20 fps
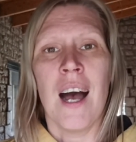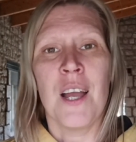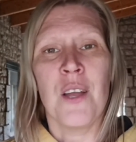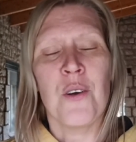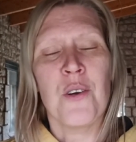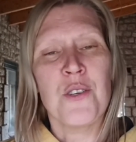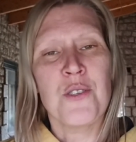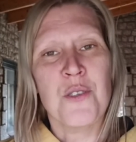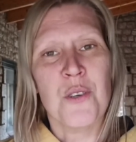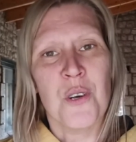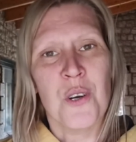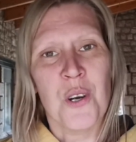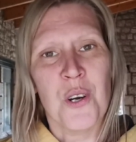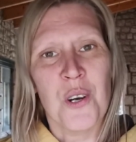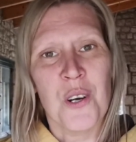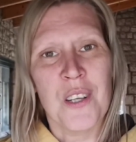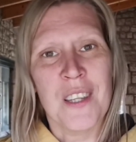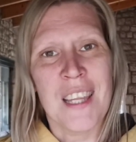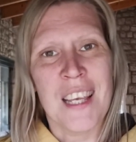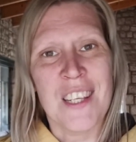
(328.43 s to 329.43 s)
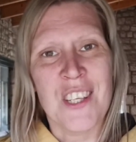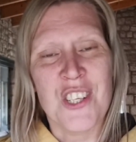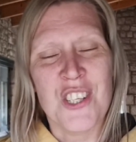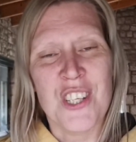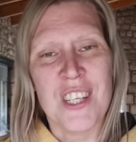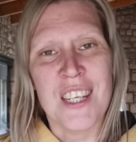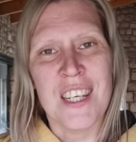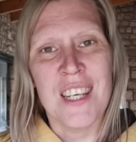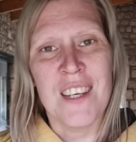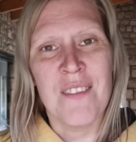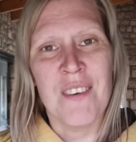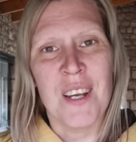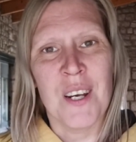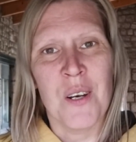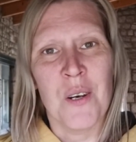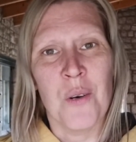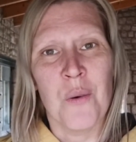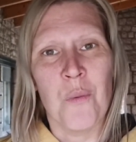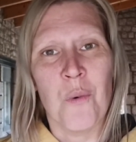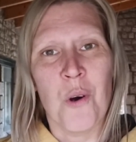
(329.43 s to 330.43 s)
I also heard that she
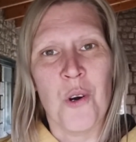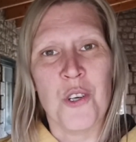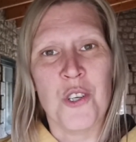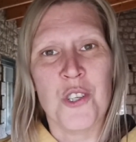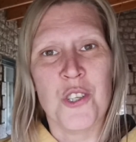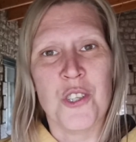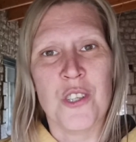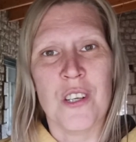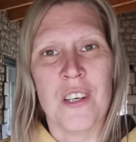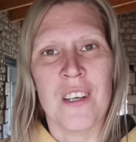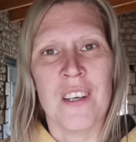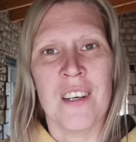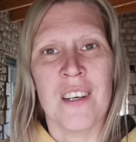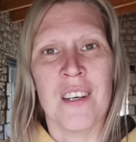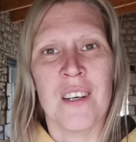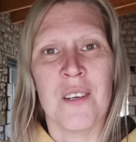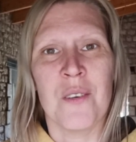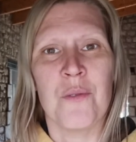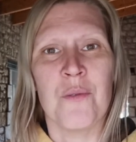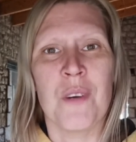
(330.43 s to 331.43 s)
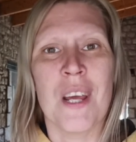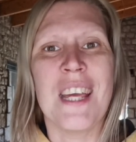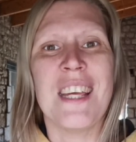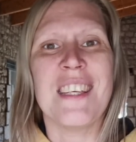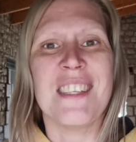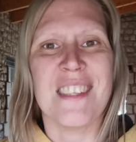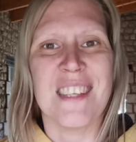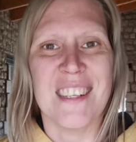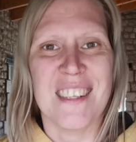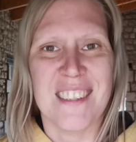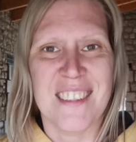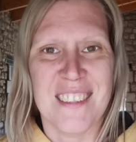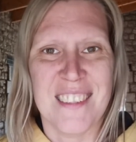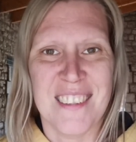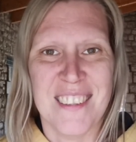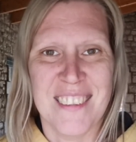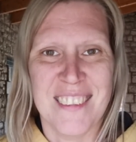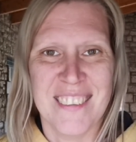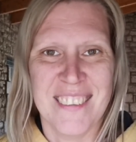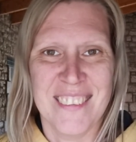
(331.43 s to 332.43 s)
even washed raisins.
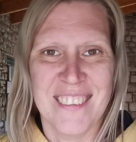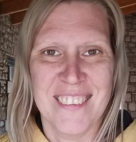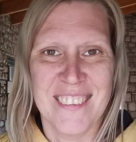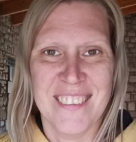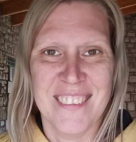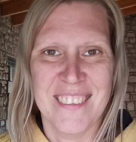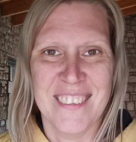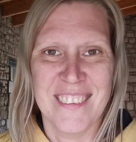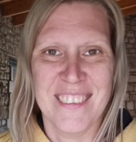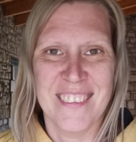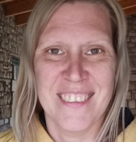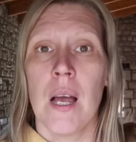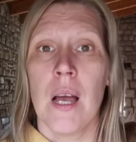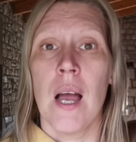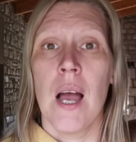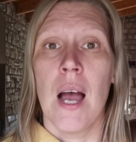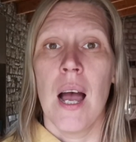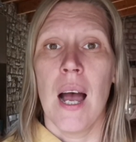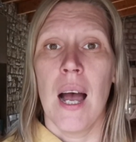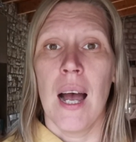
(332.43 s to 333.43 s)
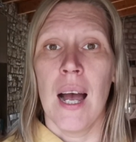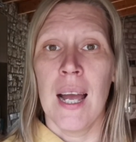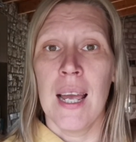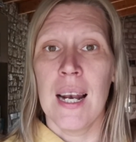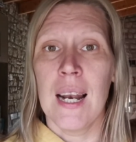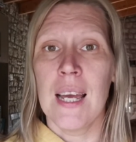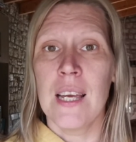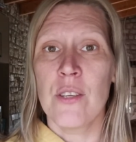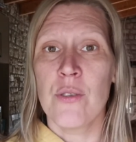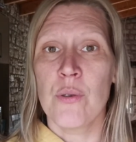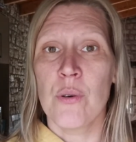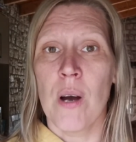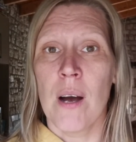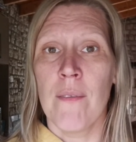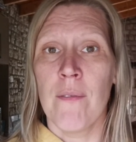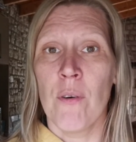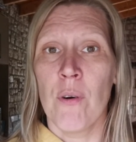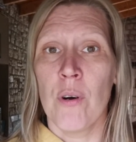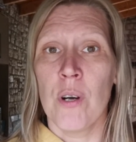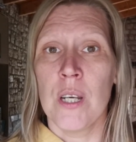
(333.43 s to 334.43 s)
I like to
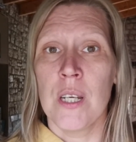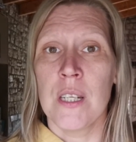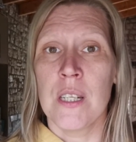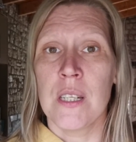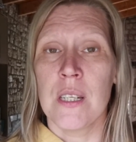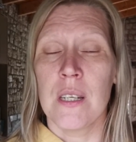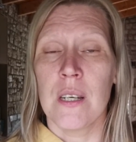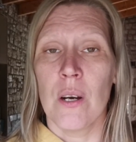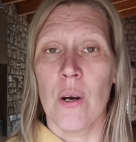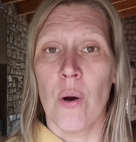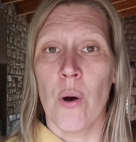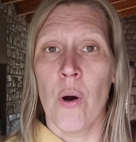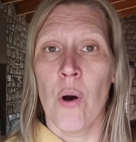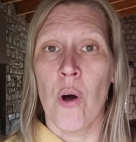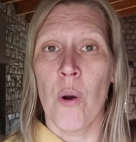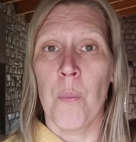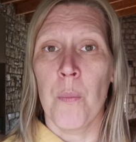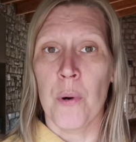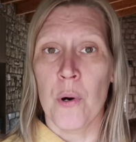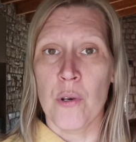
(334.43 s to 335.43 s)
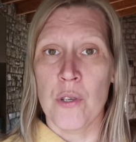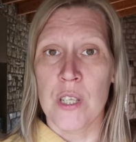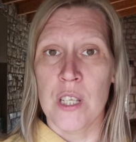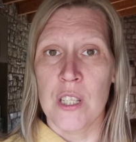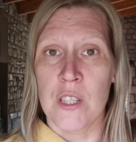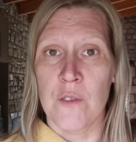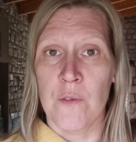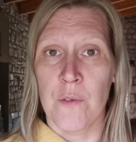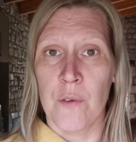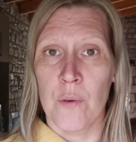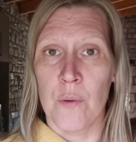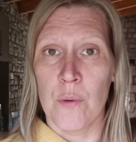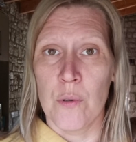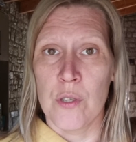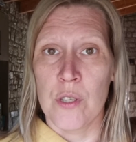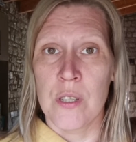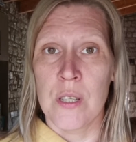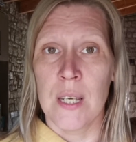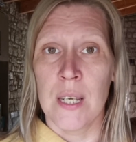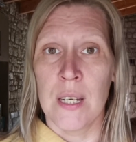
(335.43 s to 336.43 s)
avoid all processed
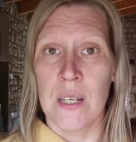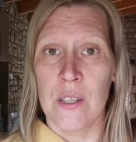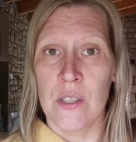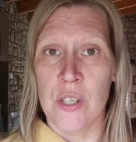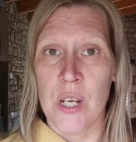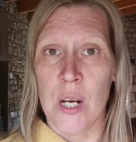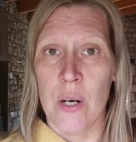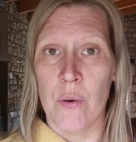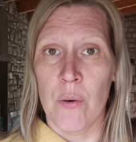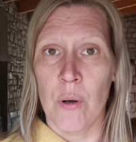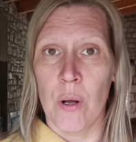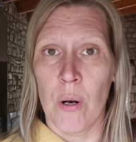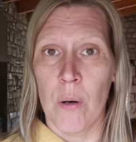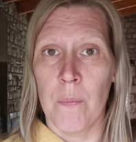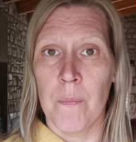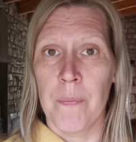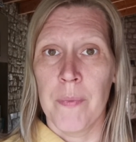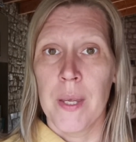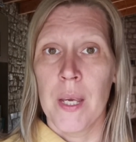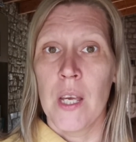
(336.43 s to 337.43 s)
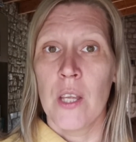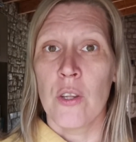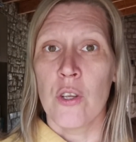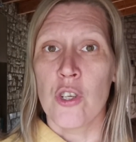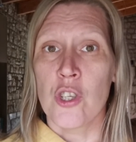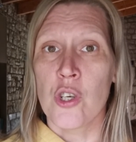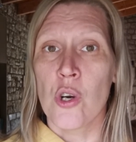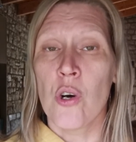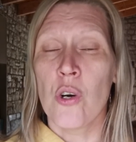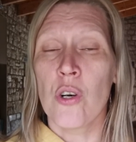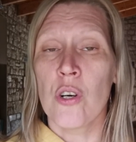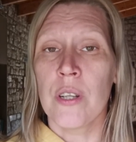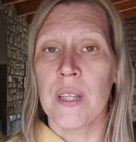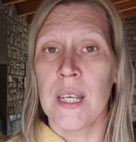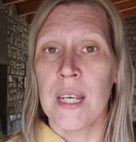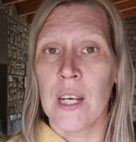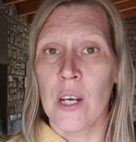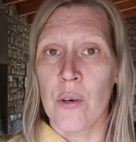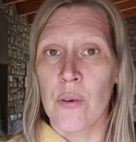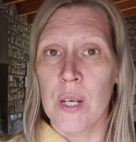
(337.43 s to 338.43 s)
foods in general The shorter
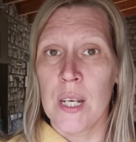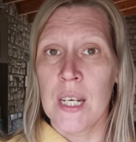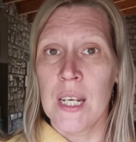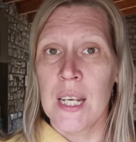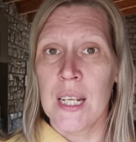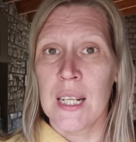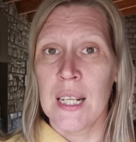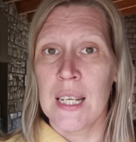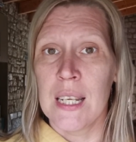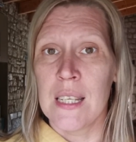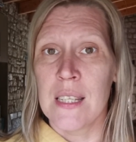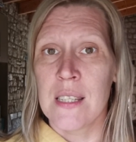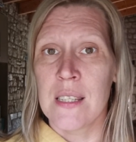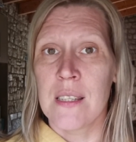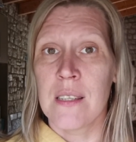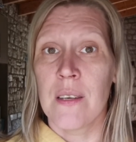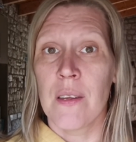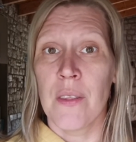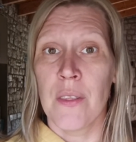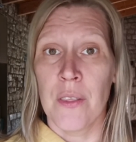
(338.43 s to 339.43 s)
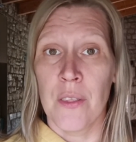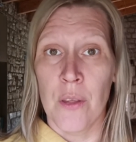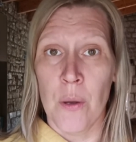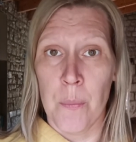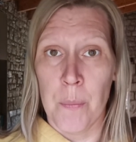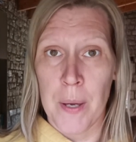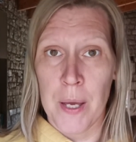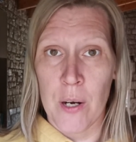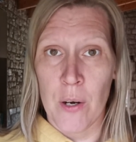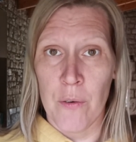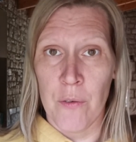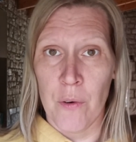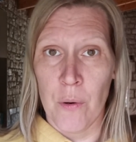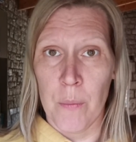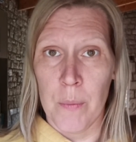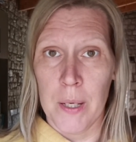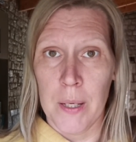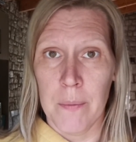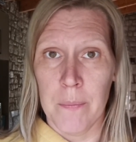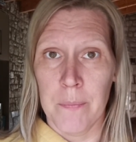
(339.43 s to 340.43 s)
the ingredient list, the better for
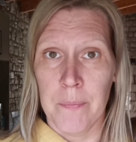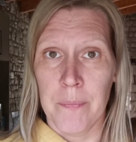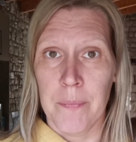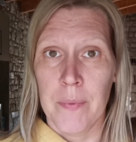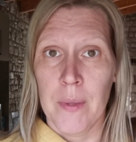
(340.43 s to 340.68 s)
me.